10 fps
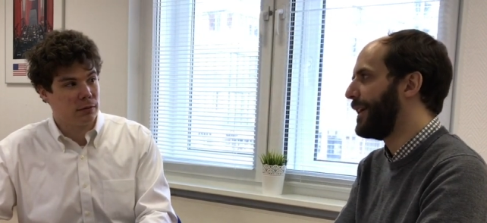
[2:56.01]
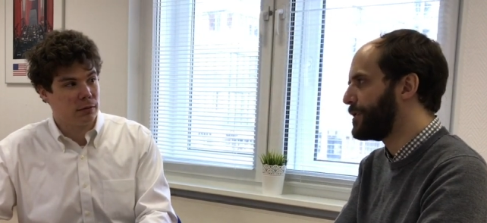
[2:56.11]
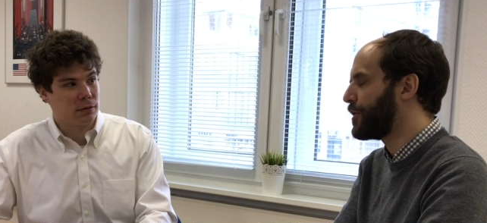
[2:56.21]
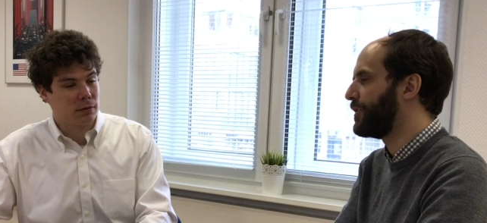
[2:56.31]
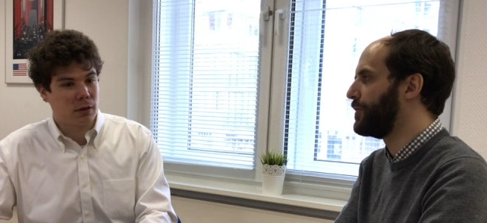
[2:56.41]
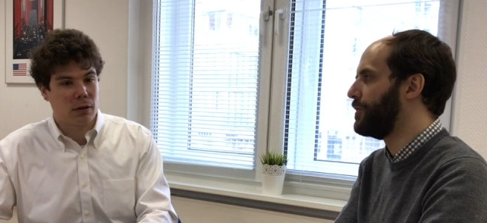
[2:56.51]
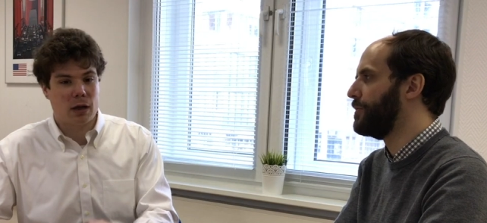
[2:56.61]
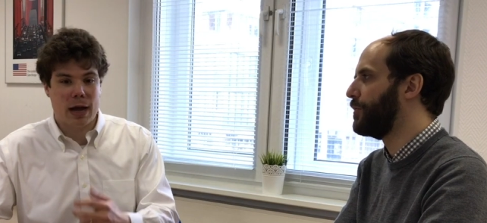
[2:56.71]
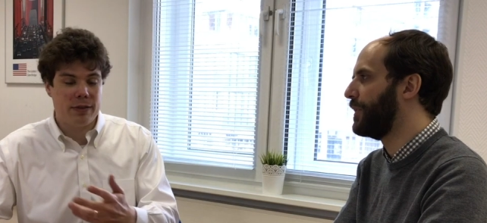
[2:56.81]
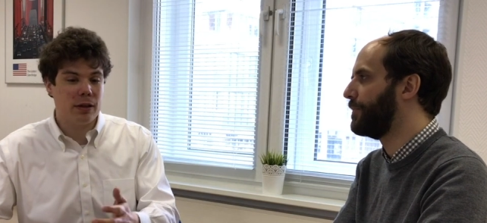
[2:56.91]
Speaker 1: I trust you.
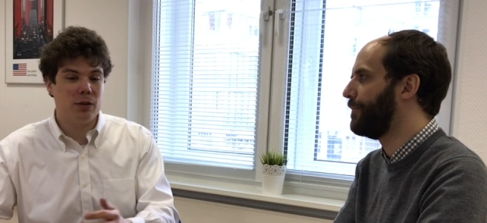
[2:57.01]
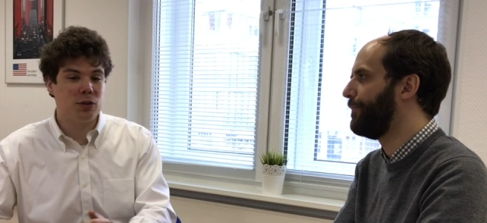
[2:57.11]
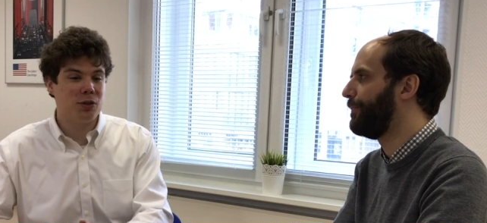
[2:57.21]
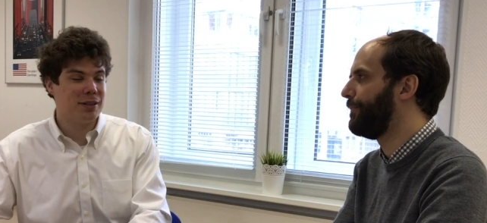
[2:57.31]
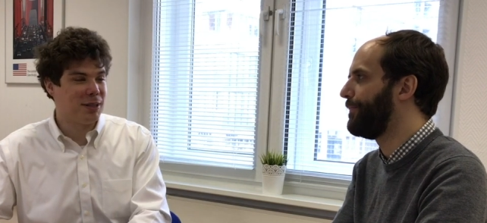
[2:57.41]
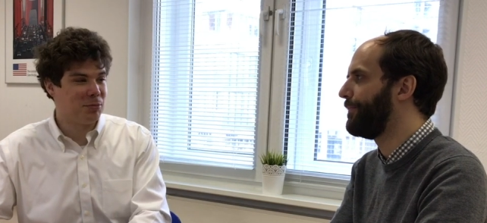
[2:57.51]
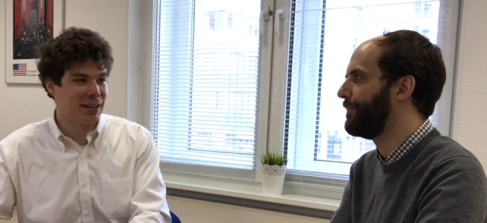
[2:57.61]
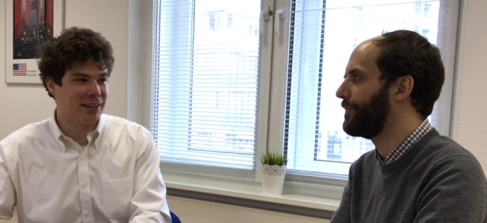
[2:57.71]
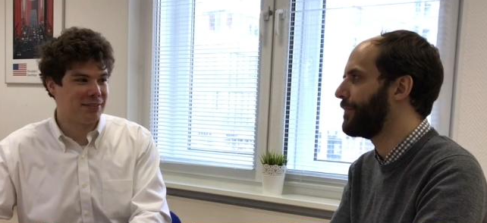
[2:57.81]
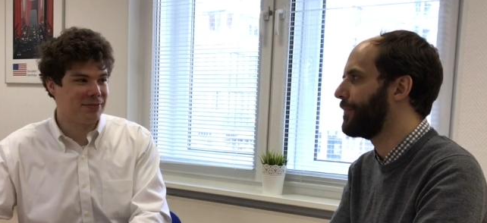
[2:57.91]
I think you should do the Tip
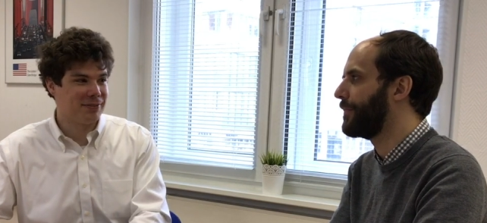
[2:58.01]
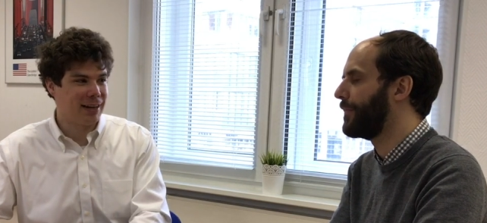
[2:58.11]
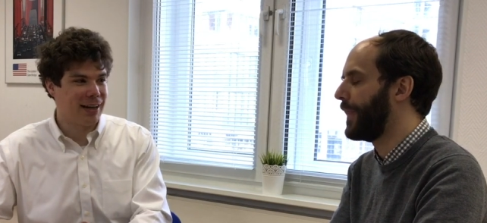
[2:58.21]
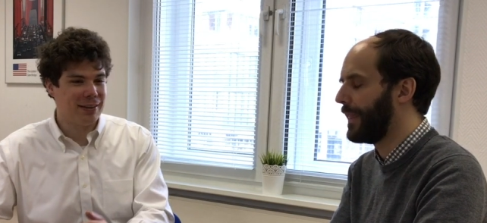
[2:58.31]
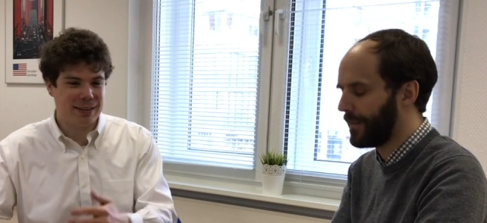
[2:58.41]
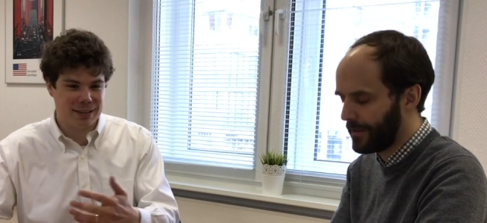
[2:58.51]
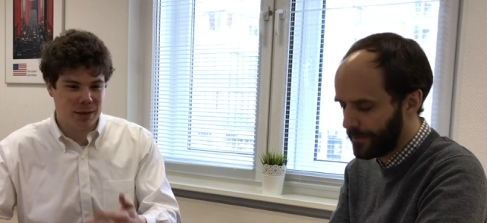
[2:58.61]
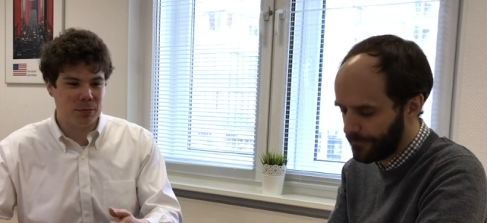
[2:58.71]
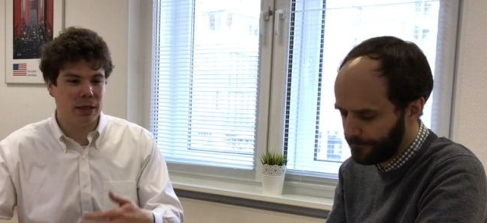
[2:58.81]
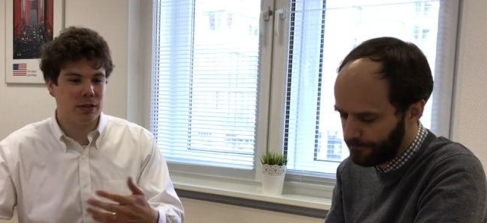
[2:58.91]
Tink. I think the
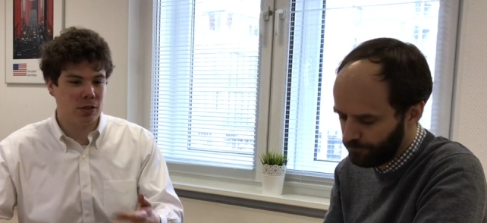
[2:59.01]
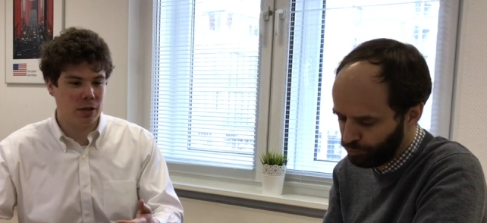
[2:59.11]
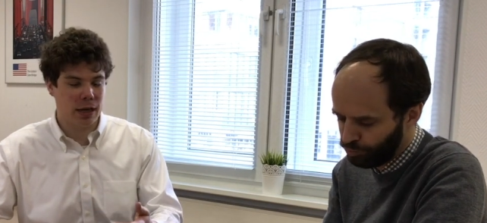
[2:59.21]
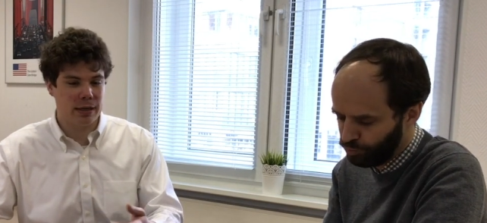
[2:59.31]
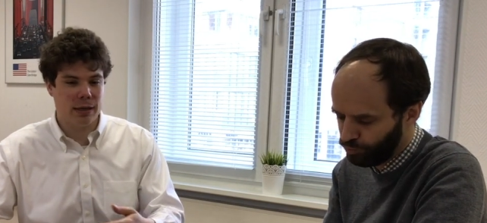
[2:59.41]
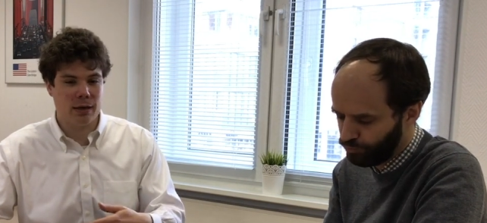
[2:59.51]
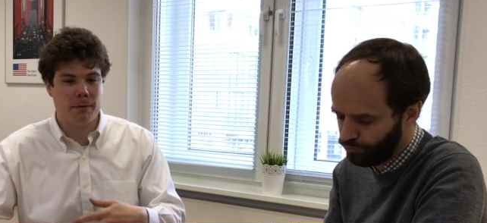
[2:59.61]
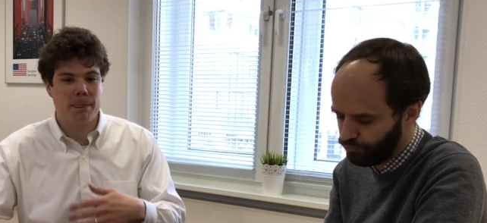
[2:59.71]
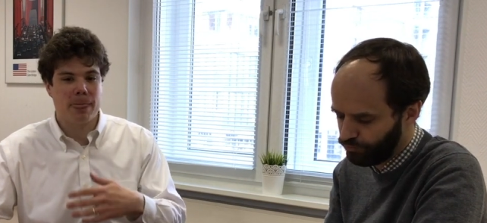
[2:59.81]
Tip Tink is a good idea.